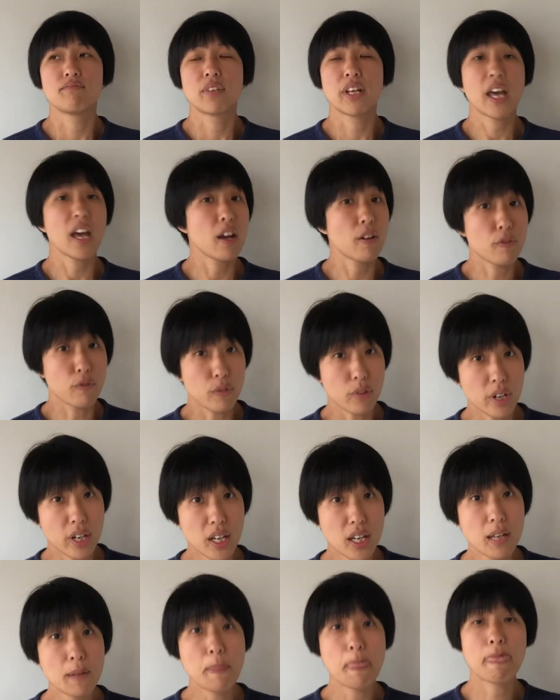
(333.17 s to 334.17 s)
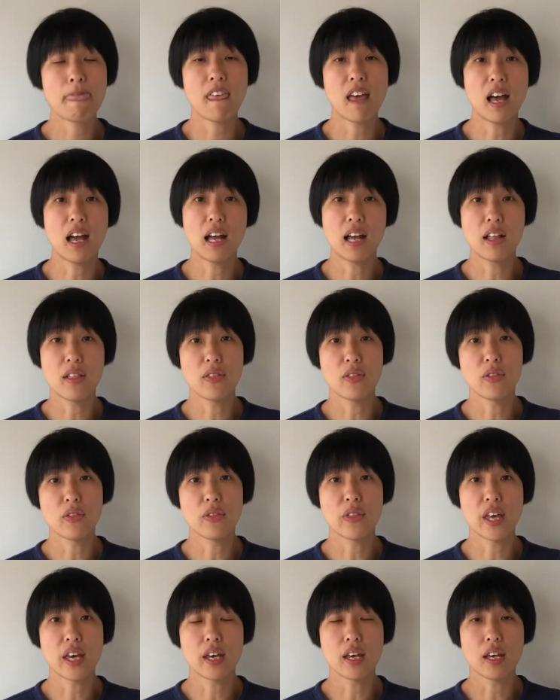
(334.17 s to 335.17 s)
carefree and
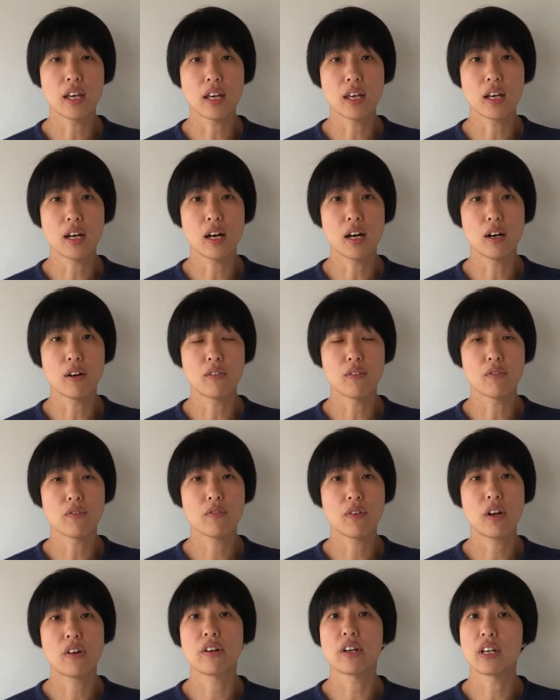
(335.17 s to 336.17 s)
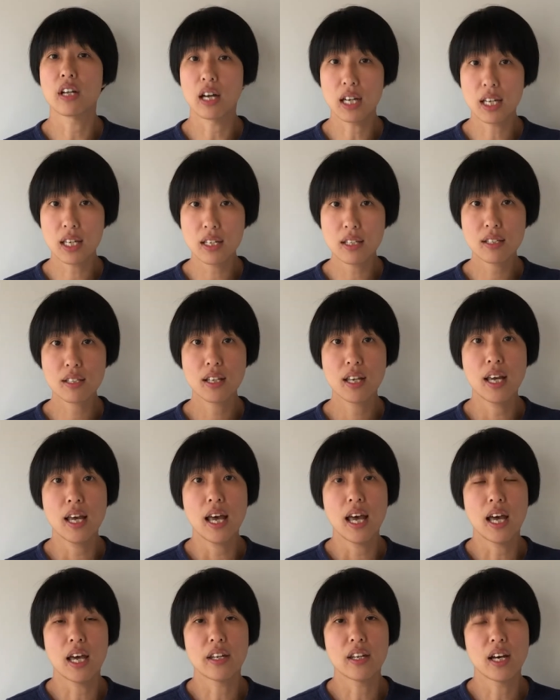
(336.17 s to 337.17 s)
they are very nice,
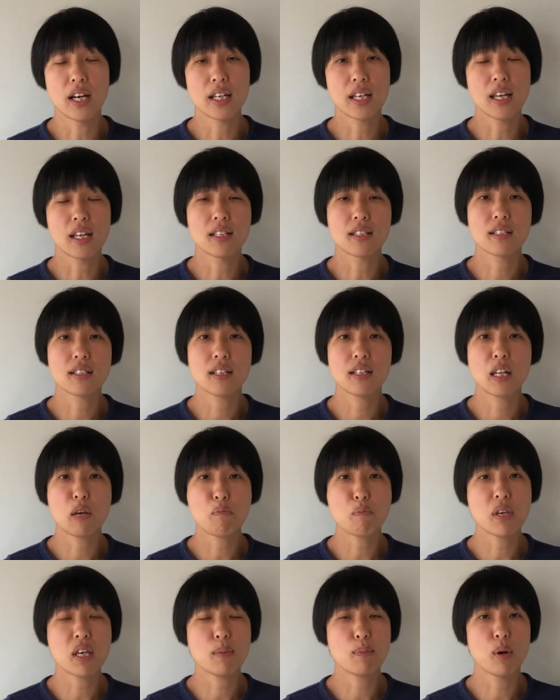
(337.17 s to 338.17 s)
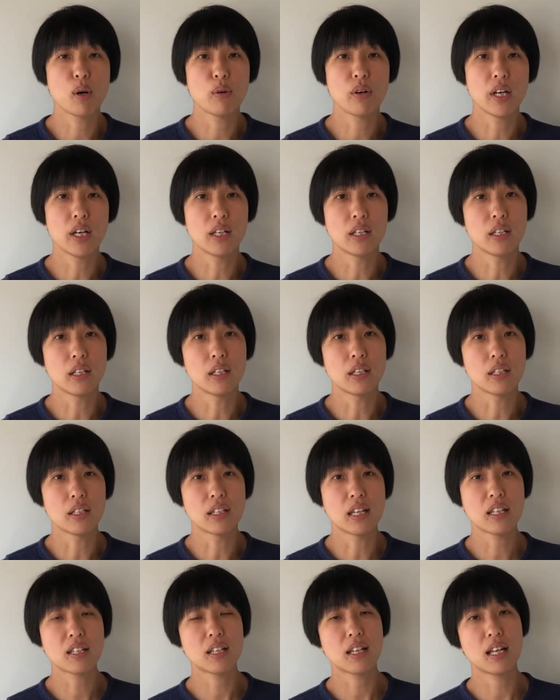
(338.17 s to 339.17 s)
and I can see that people in the
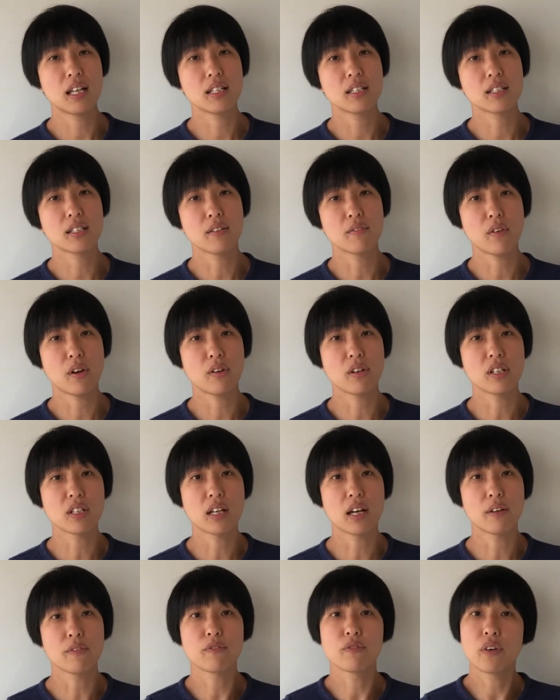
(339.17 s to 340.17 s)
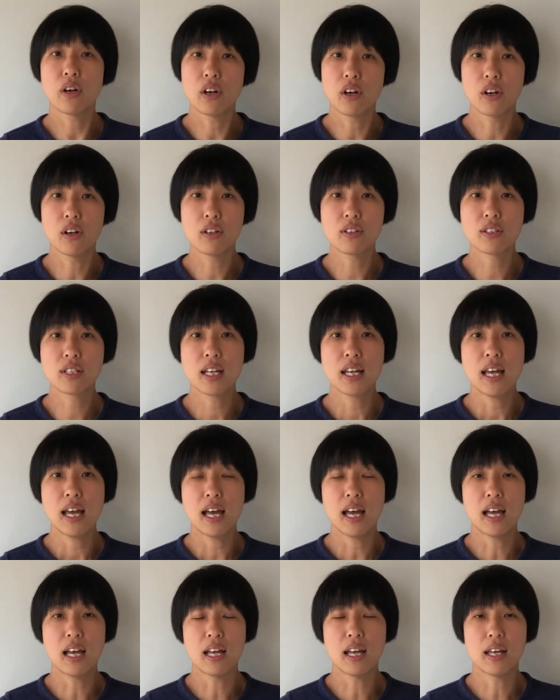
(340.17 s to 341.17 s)
Netherlands are very diverse
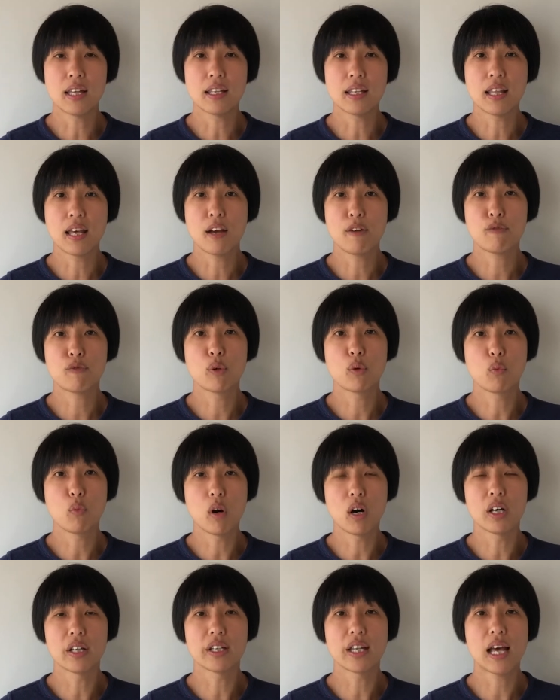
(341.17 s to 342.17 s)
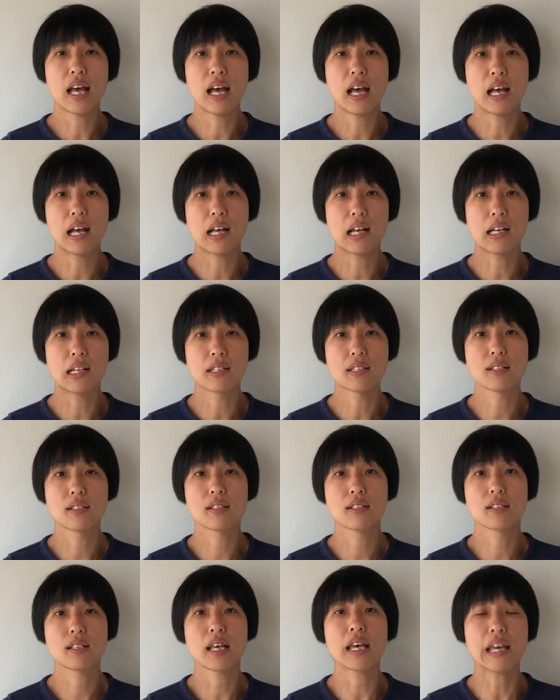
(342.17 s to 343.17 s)
and everyone
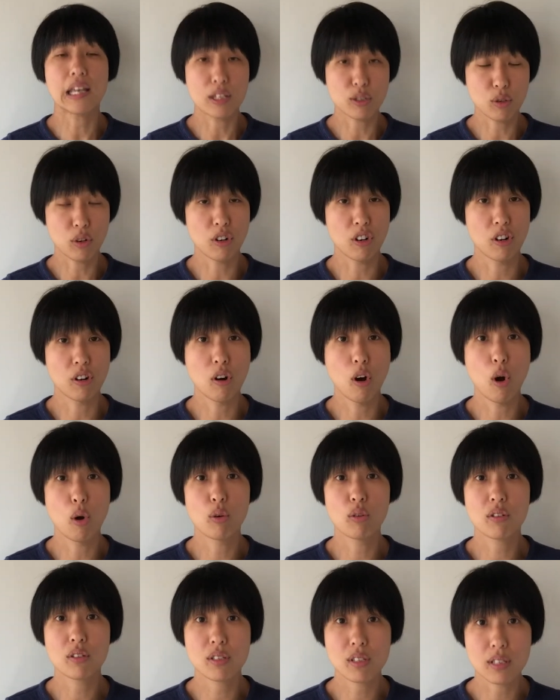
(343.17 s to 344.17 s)
has his or her own